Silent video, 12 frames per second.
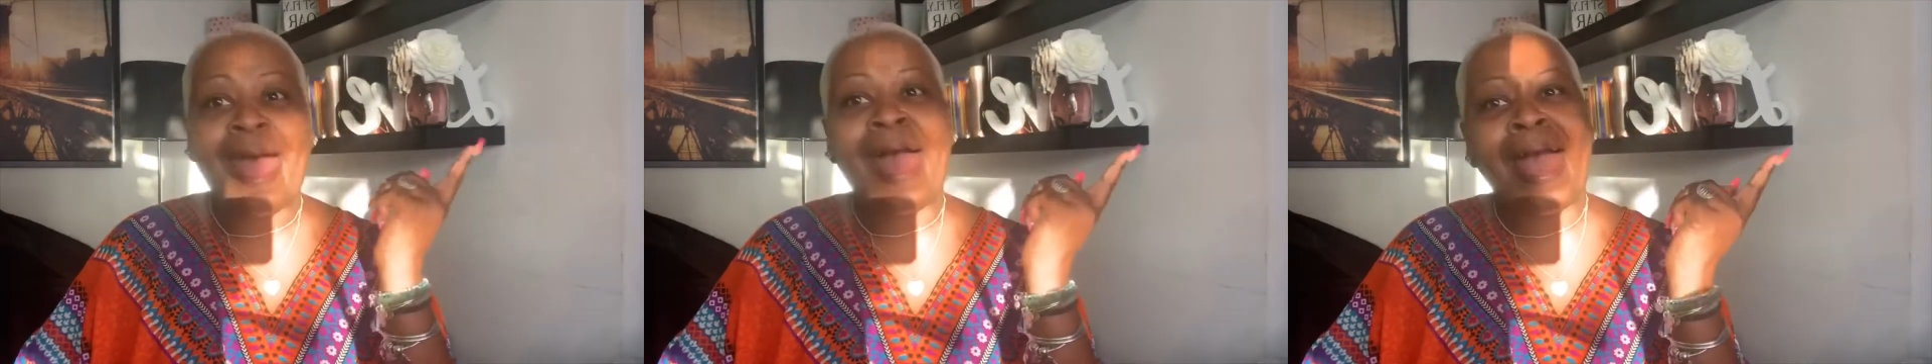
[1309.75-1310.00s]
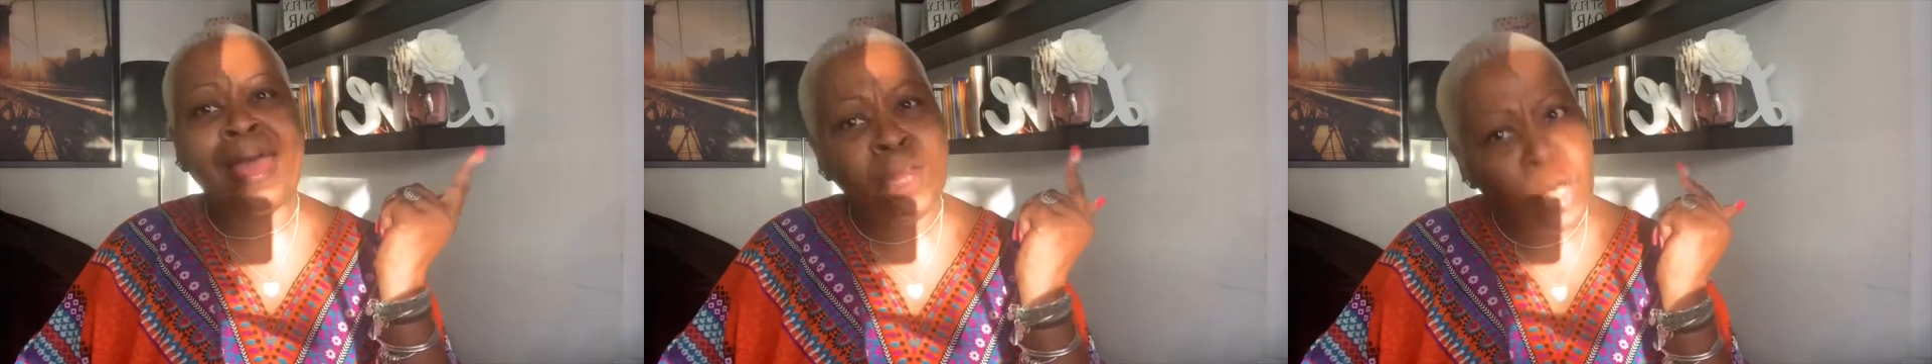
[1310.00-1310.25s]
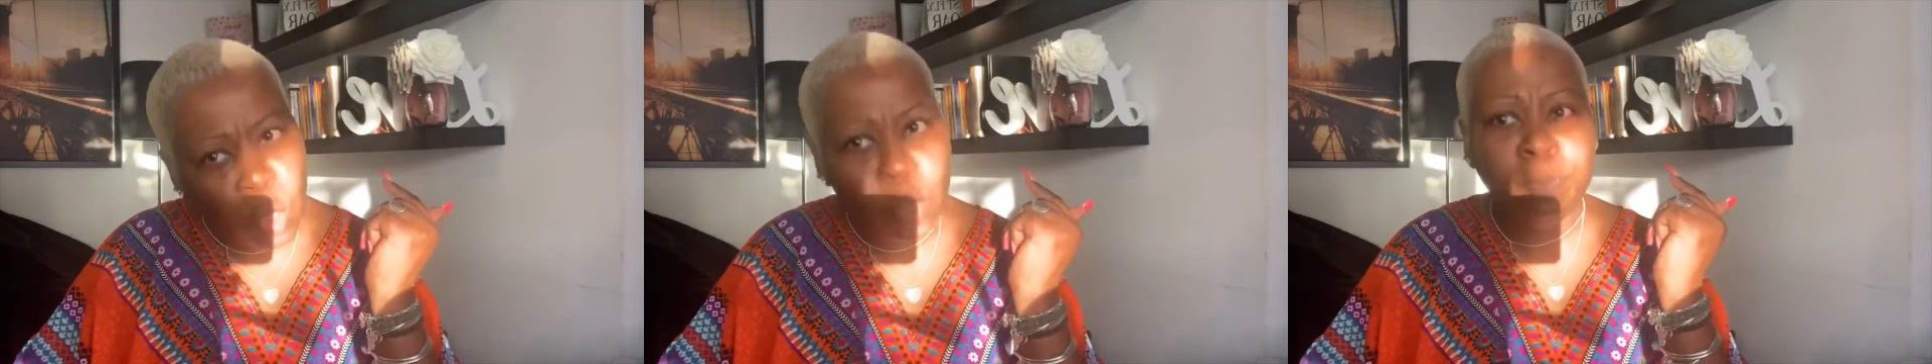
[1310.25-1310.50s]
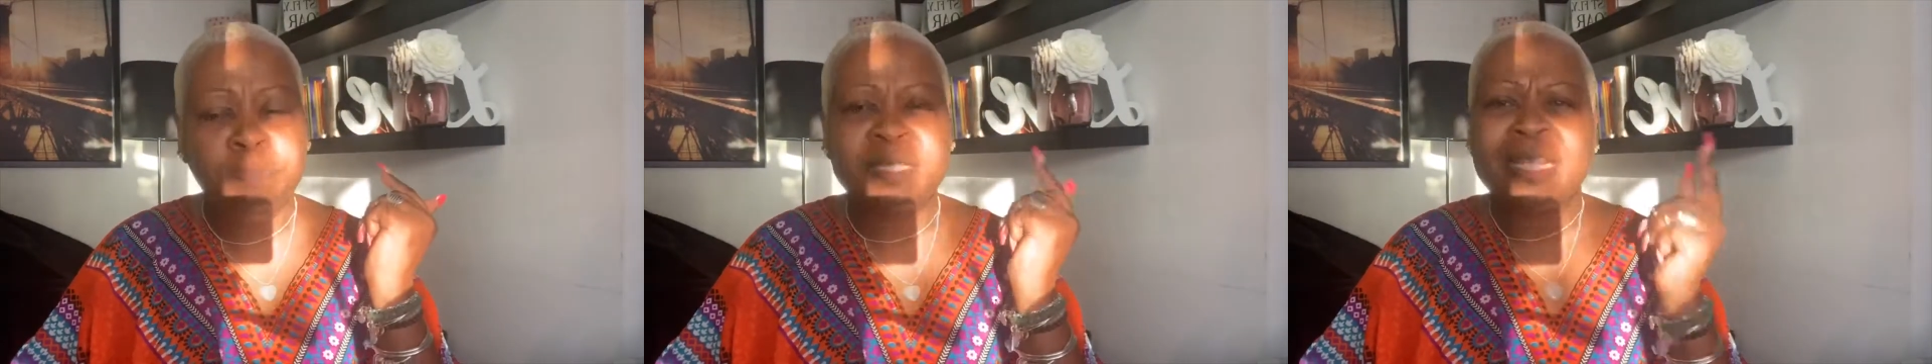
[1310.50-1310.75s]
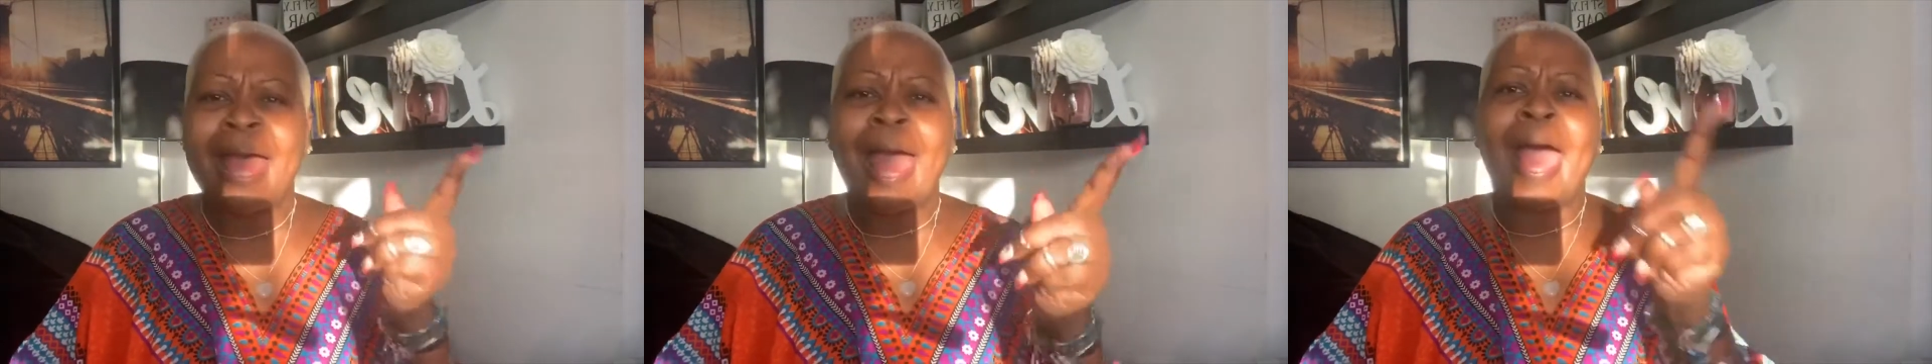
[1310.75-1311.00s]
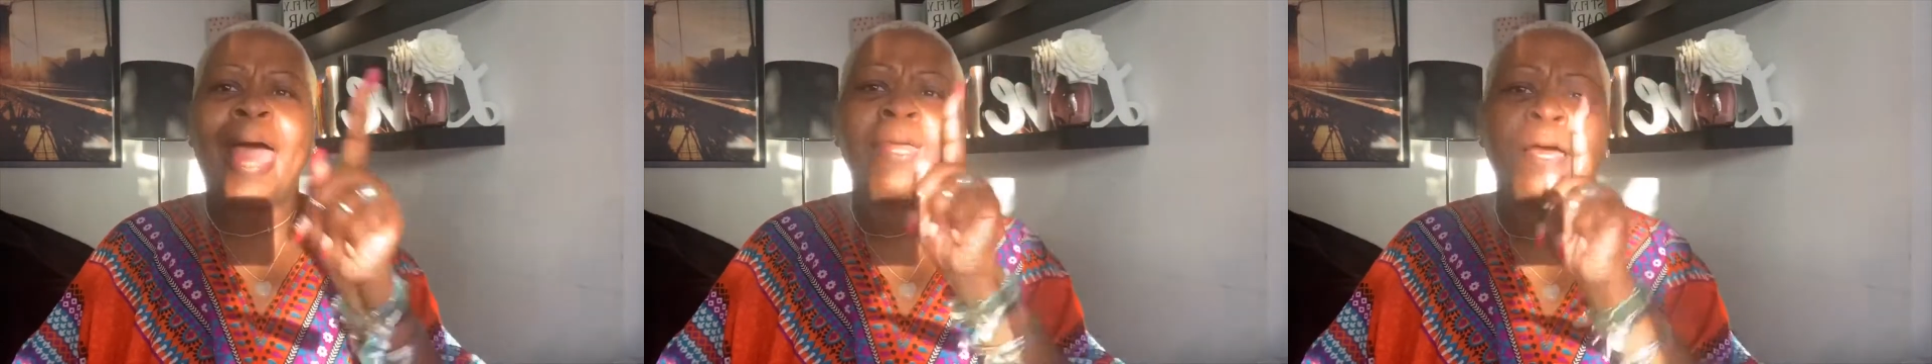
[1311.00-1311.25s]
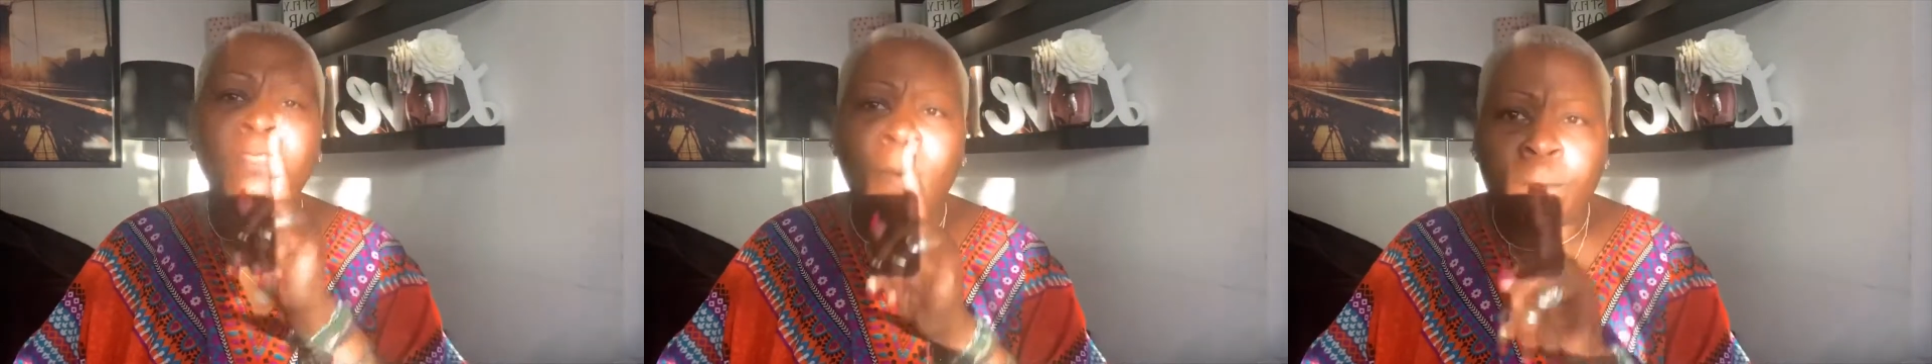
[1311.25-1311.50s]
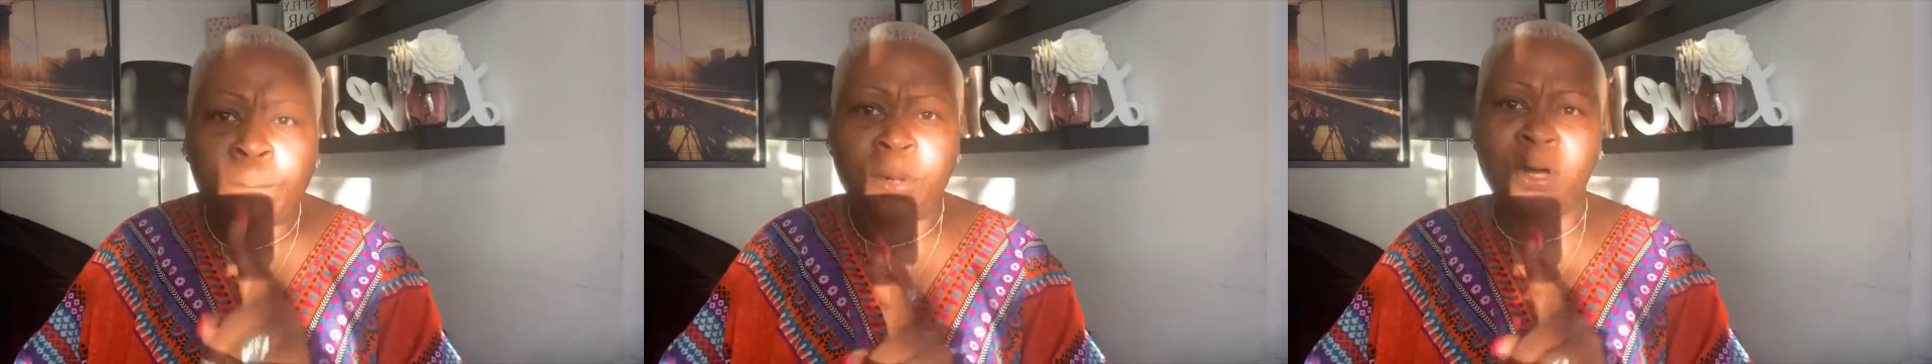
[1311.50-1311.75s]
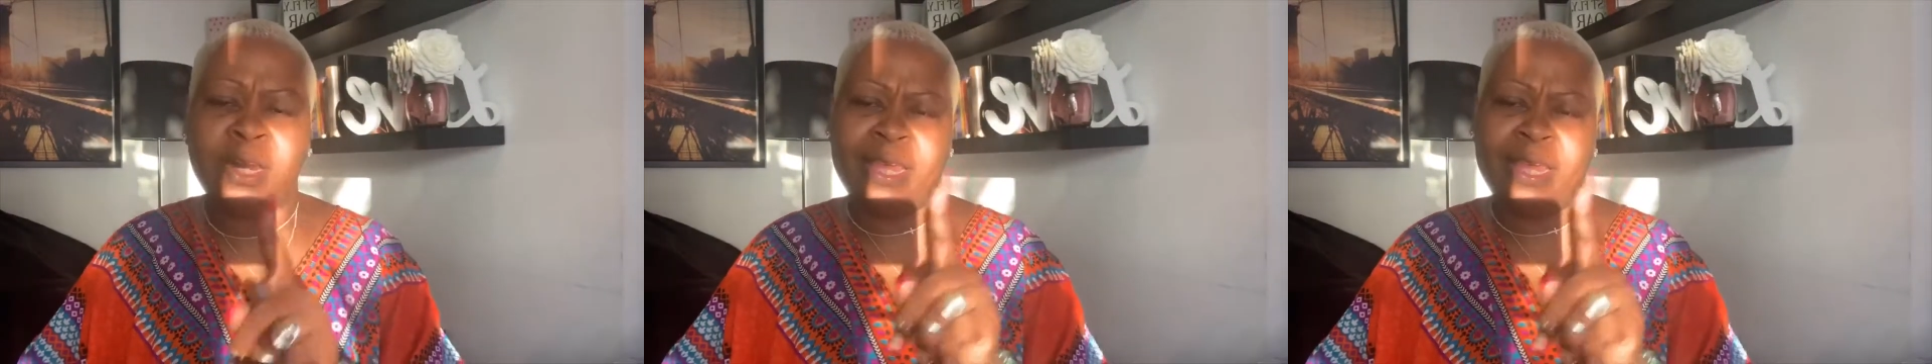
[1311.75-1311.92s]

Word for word: and hoops and the bull